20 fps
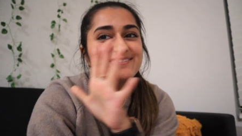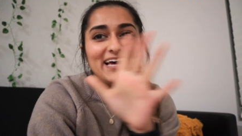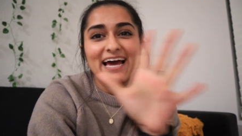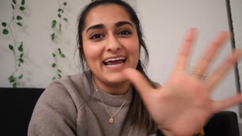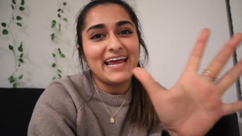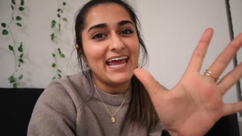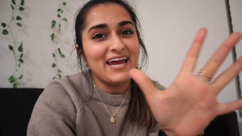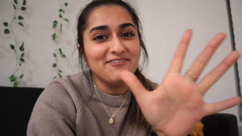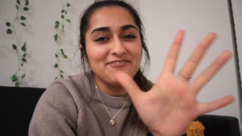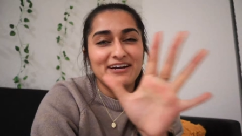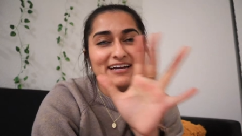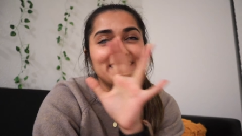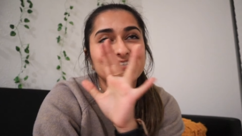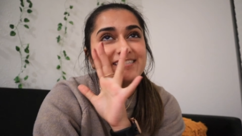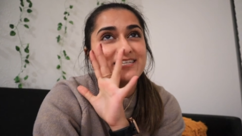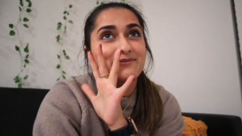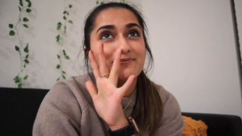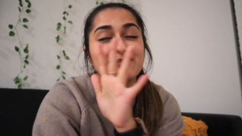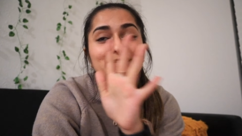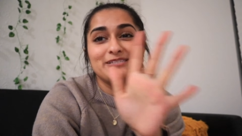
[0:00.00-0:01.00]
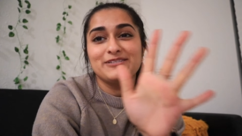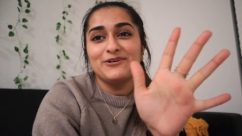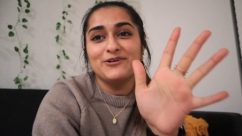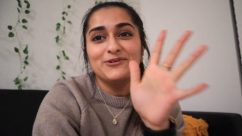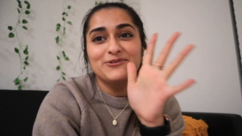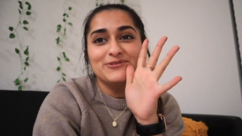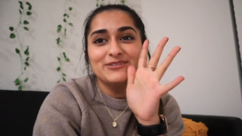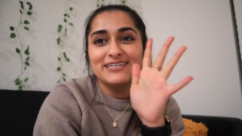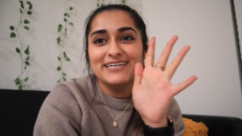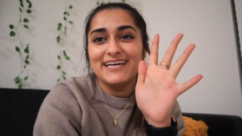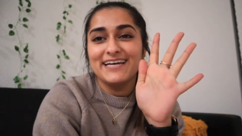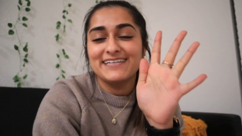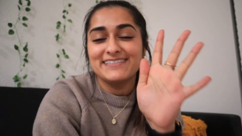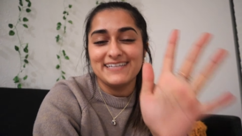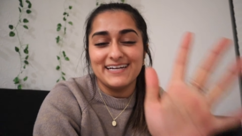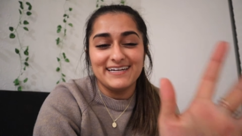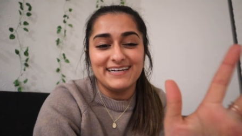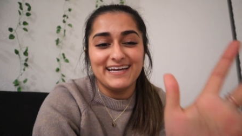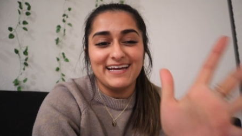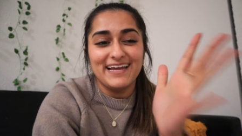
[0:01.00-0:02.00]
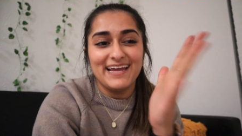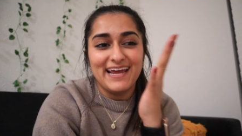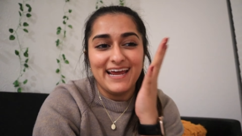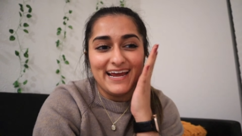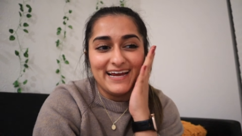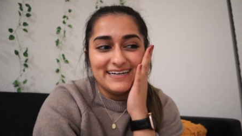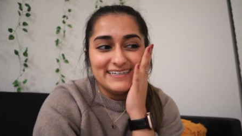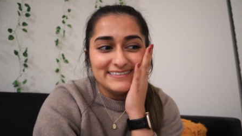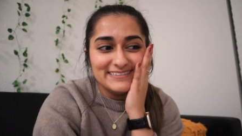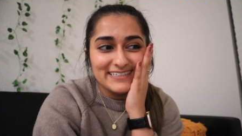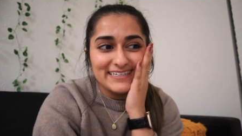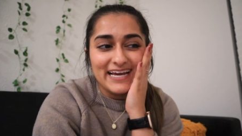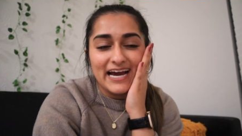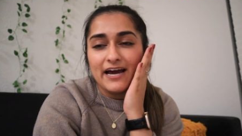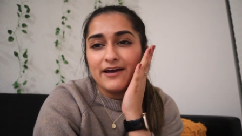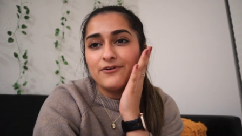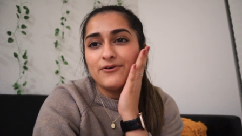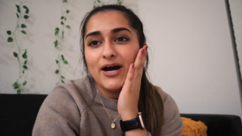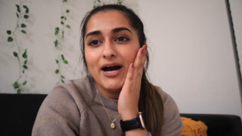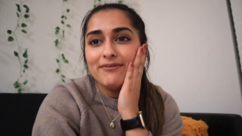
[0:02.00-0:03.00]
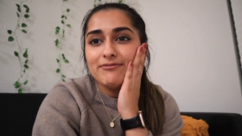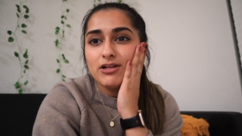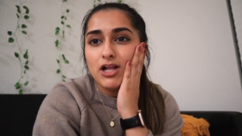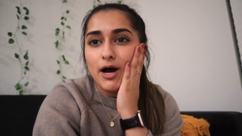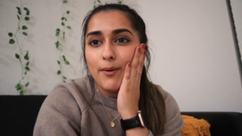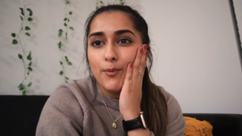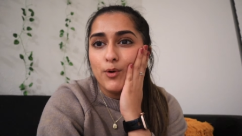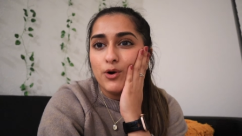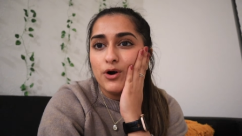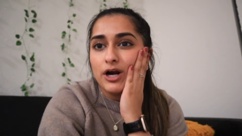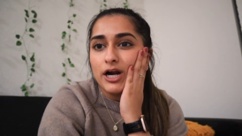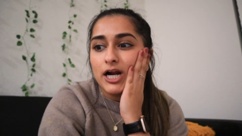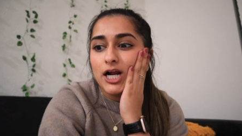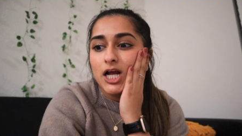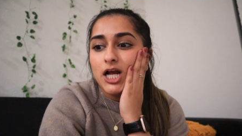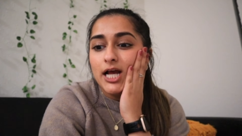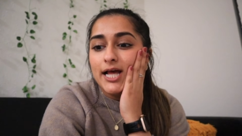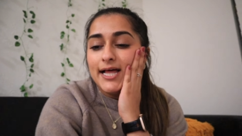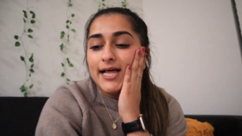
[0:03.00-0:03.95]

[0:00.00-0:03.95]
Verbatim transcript: I can't wait. It's going to be so exciting. And yeah, I don't have a lot more